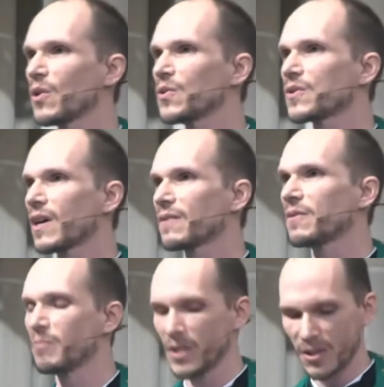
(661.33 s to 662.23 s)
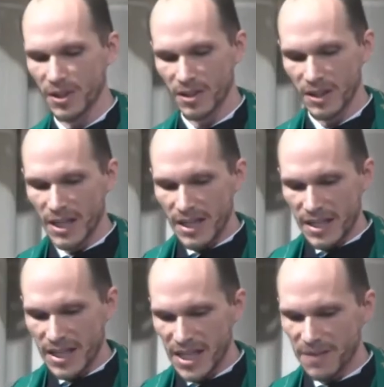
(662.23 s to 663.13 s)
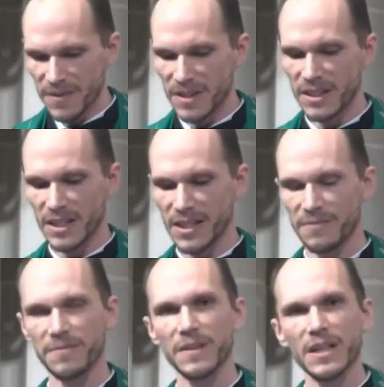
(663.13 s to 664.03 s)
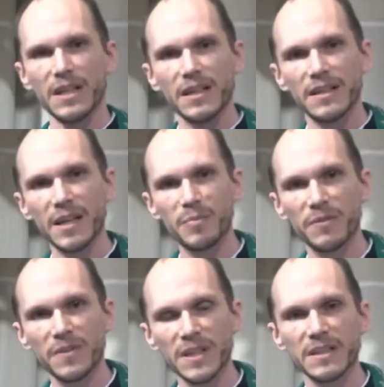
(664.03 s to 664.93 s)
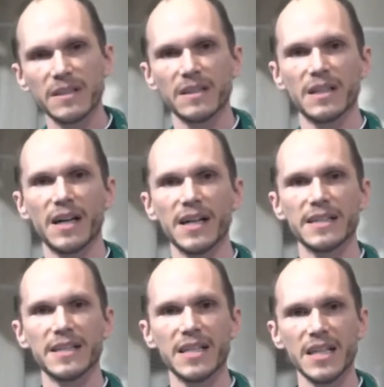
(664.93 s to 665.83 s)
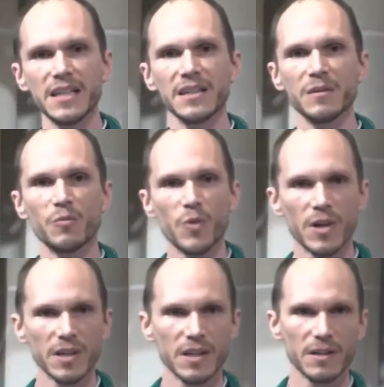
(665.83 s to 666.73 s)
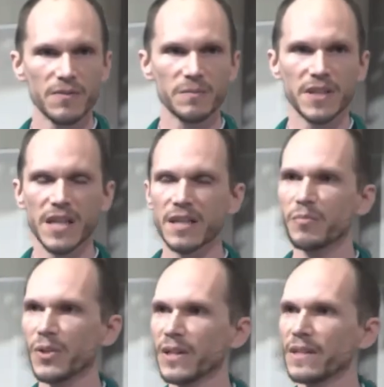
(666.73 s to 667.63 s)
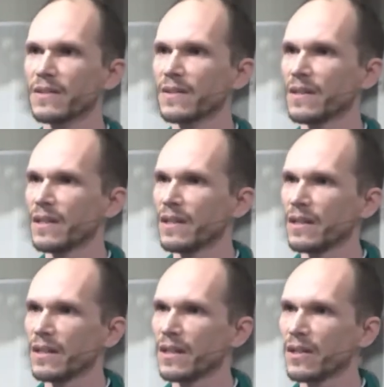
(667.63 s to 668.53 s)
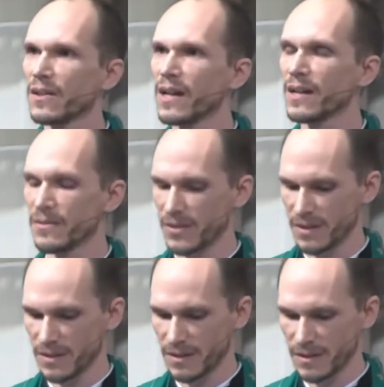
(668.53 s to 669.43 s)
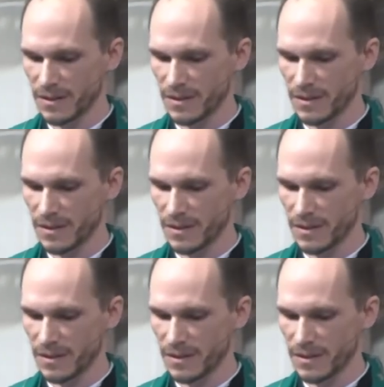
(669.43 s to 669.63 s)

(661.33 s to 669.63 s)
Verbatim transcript: roads are familiar, even if they prevent God's kingdom work from taking place in our lives.